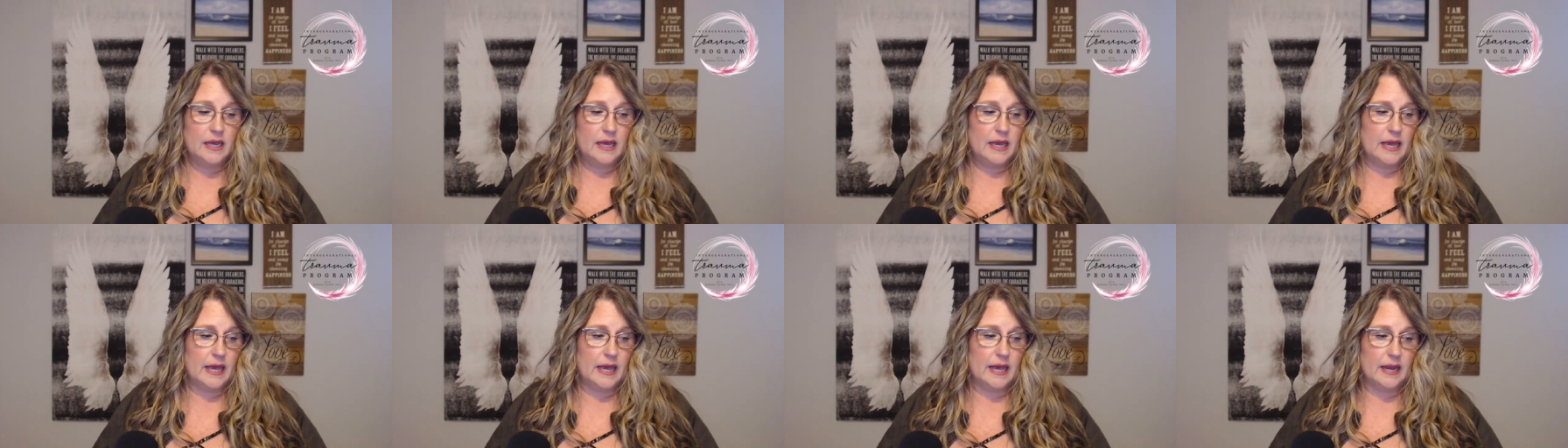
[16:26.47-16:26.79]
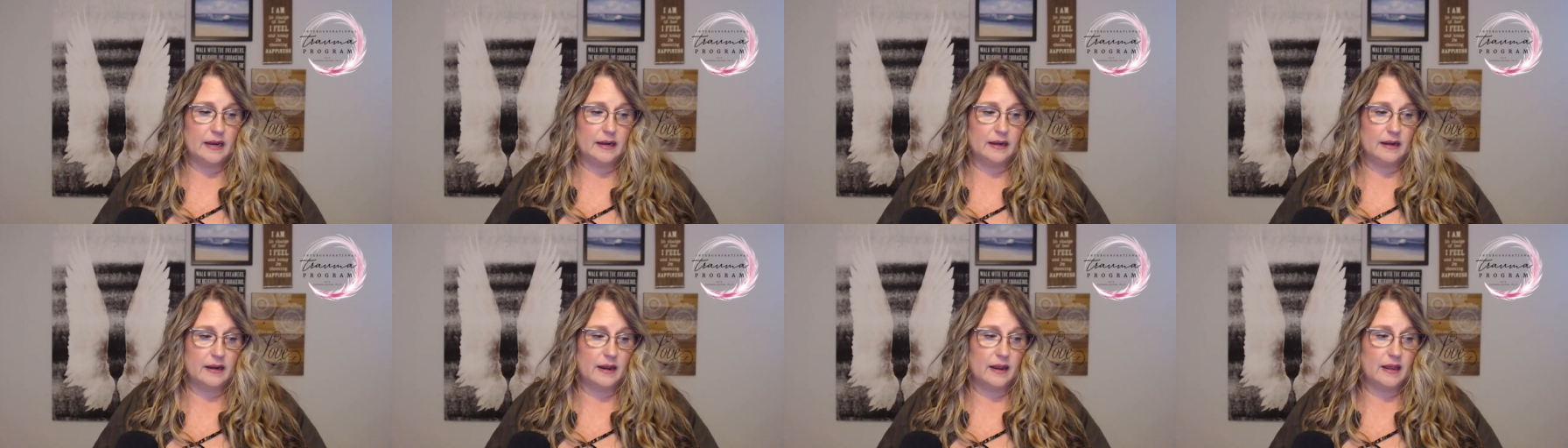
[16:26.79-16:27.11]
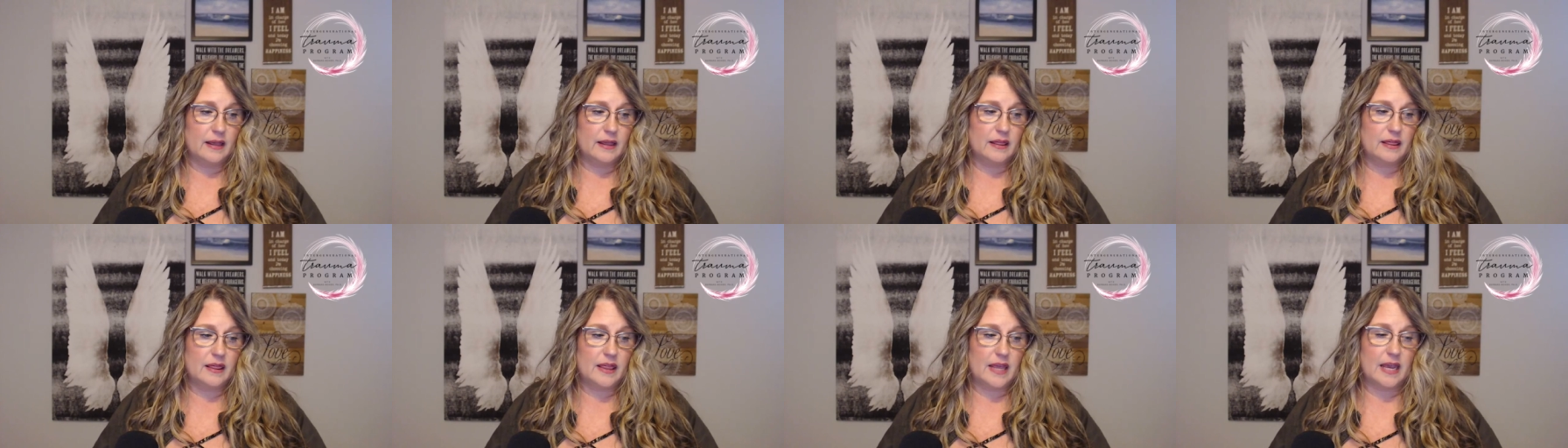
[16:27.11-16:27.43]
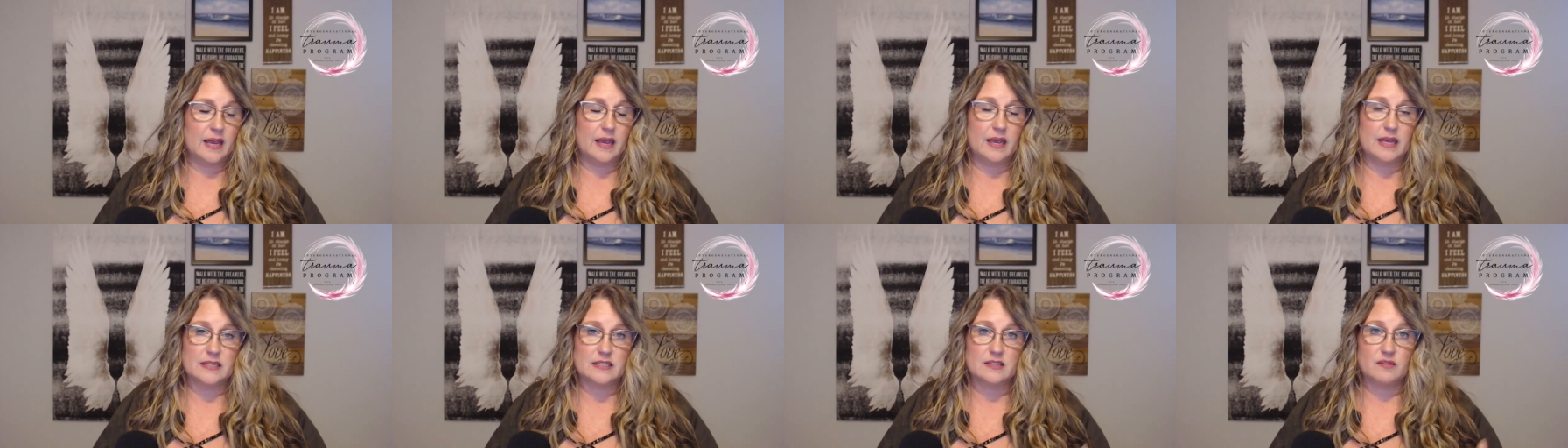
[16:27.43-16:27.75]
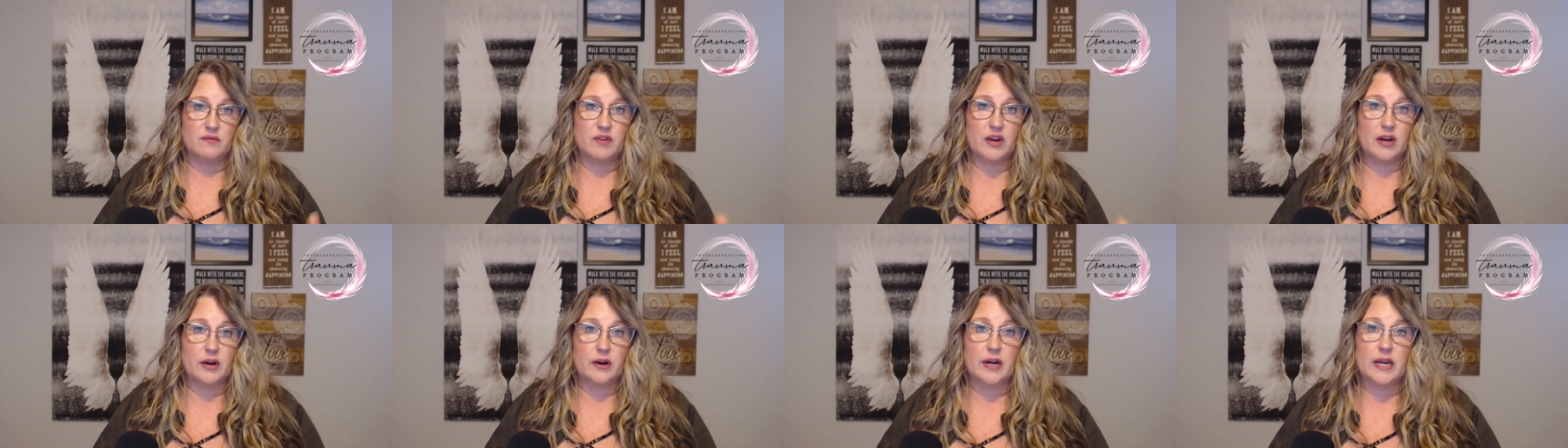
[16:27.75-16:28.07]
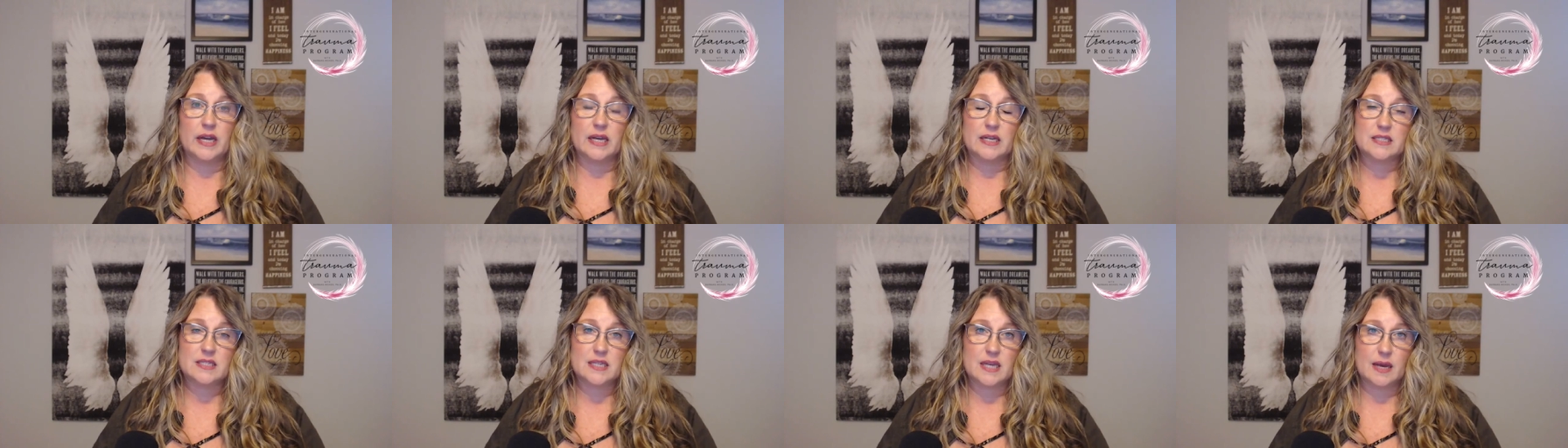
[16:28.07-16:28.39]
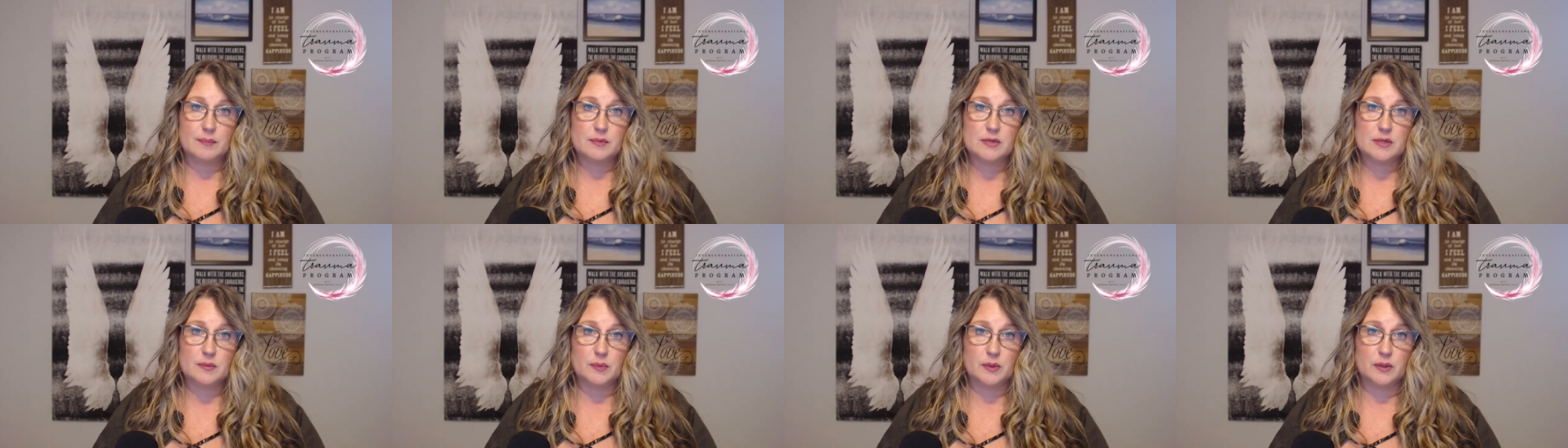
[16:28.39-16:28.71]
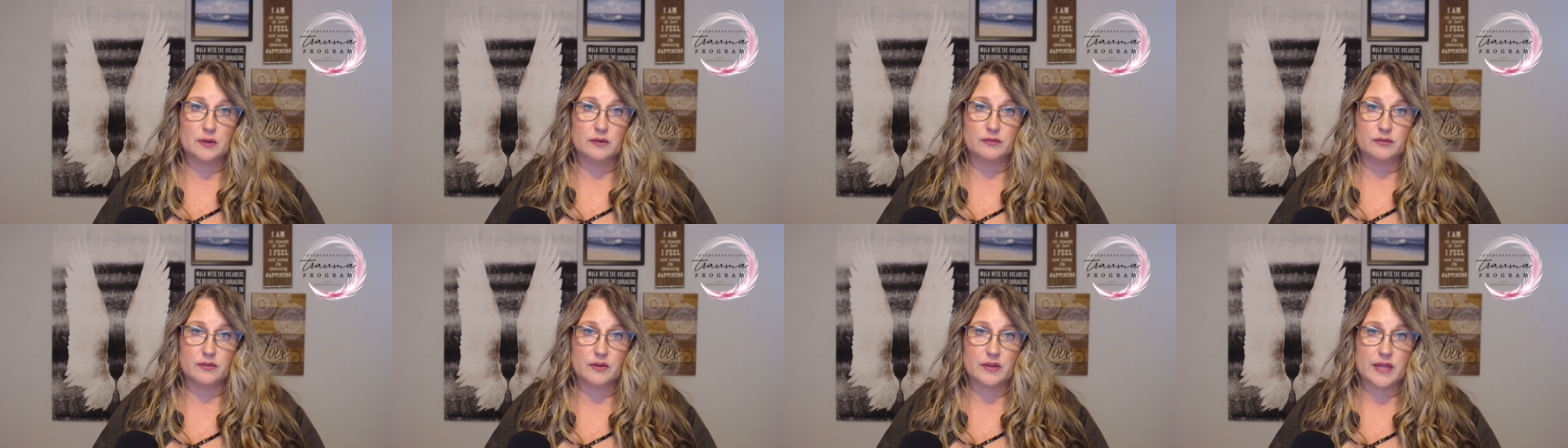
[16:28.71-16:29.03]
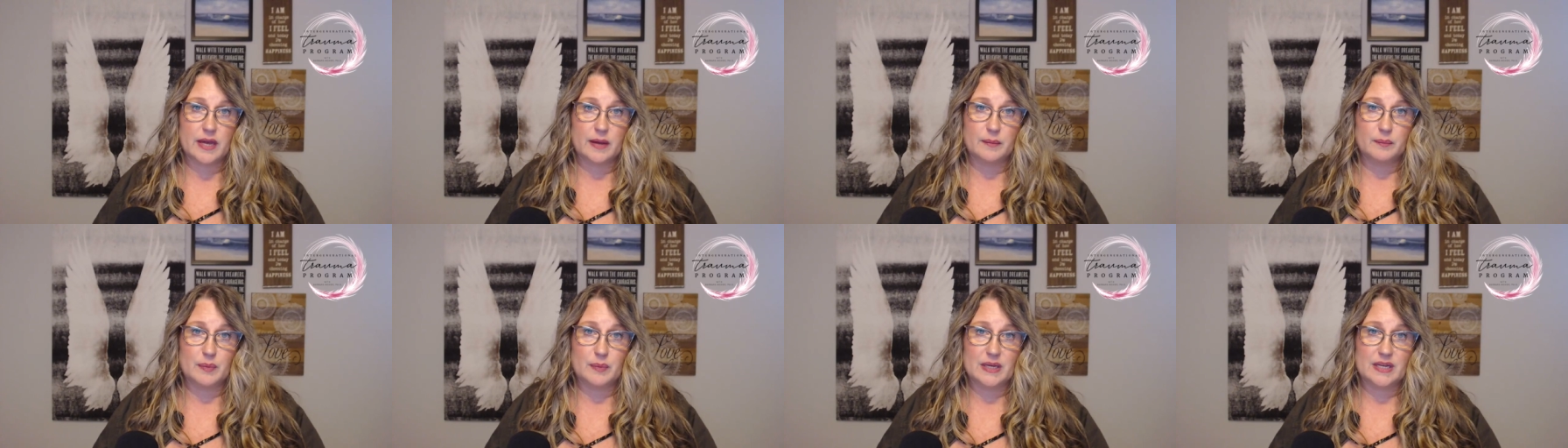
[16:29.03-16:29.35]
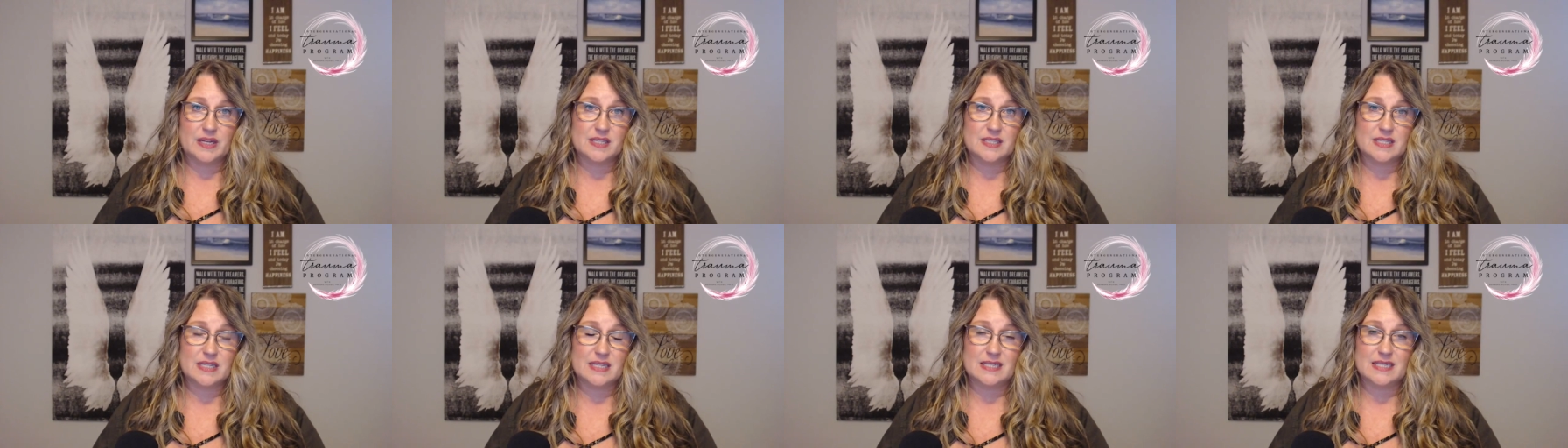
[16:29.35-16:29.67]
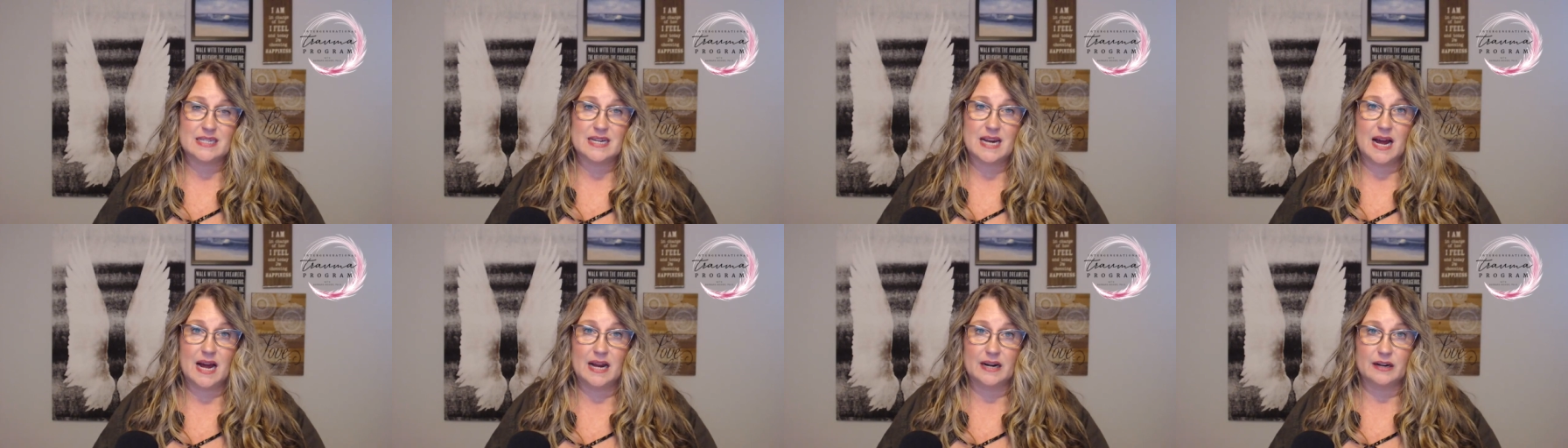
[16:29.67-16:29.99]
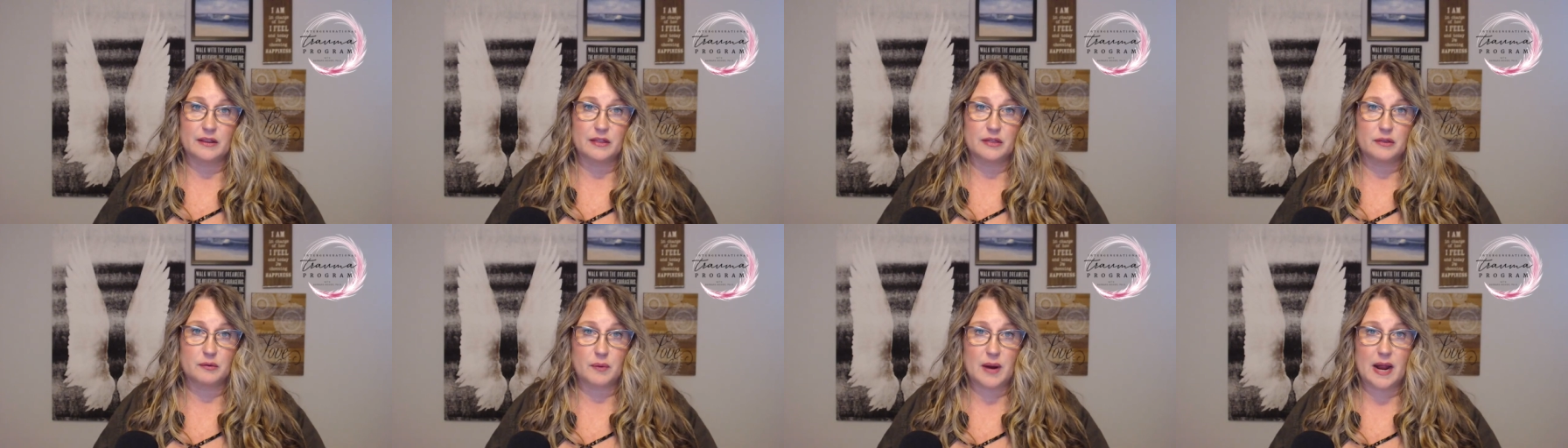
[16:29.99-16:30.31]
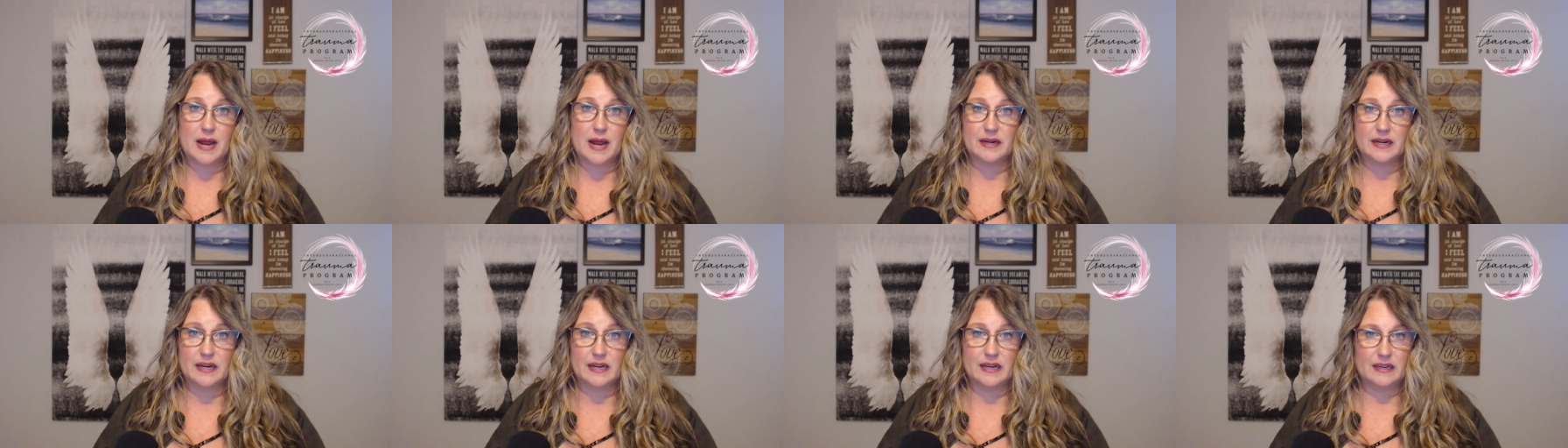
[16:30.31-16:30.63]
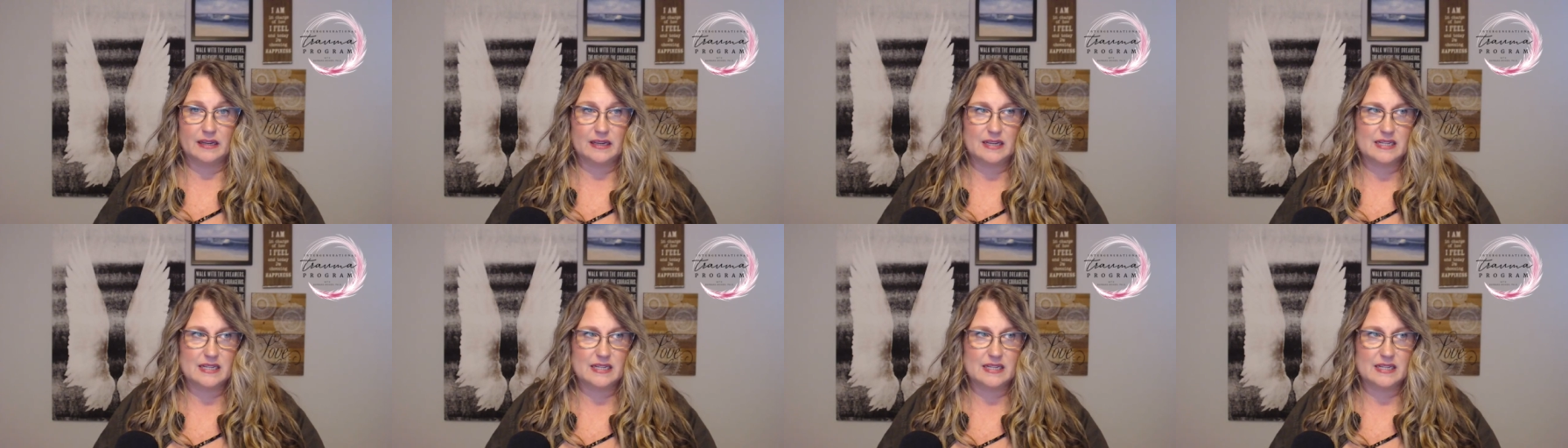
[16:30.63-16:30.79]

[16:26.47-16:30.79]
and it's very acceptable for them because he's not a threatening,